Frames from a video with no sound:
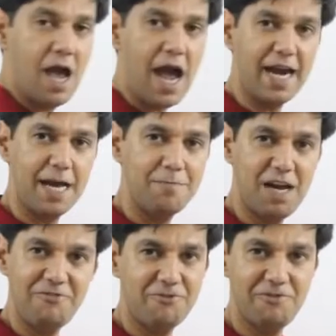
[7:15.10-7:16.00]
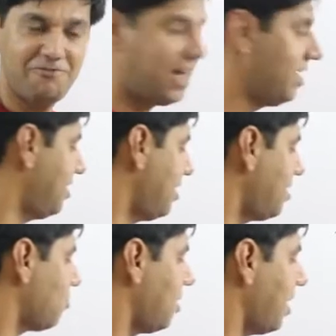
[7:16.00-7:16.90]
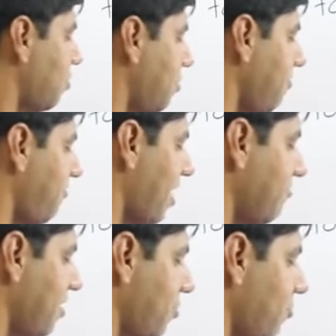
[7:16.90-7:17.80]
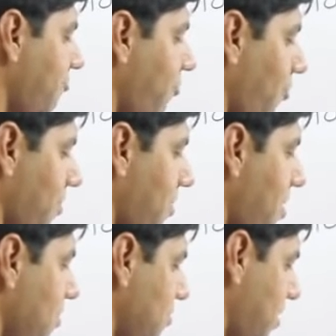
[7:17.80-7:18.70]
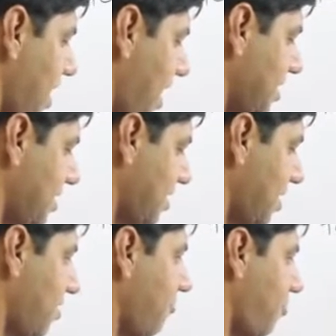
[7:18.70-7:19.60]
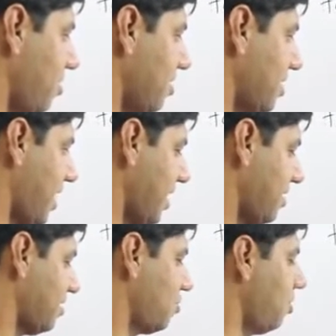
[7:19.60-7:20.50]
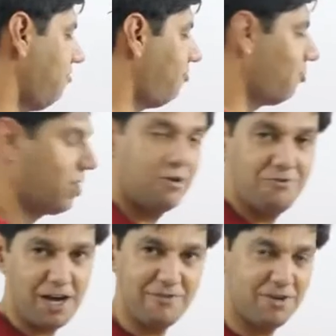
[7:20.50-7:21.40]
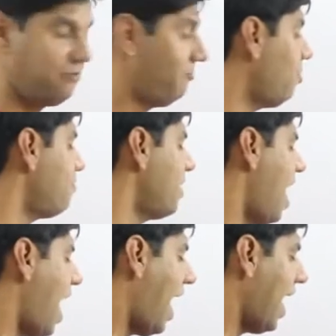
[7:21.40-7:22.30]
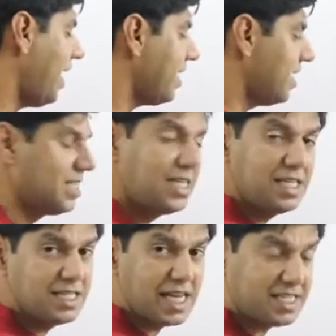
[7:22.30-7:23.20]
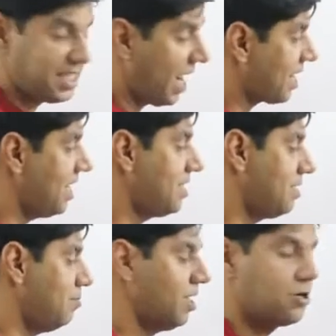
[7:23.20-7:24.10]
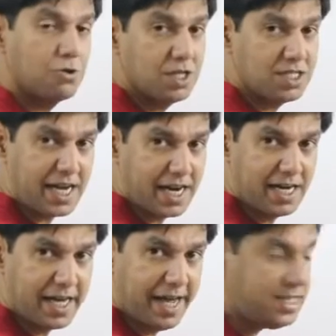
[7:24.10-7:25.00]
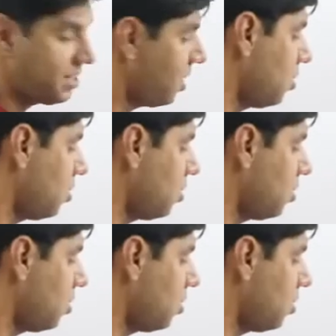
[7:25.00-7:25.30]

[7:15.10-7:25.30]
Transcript: And I'm left with 5 digits, so they could be 5 into 4. So the answer for this case is going to be 4 into 5 into 4. And isn't this exactly similar to the second case?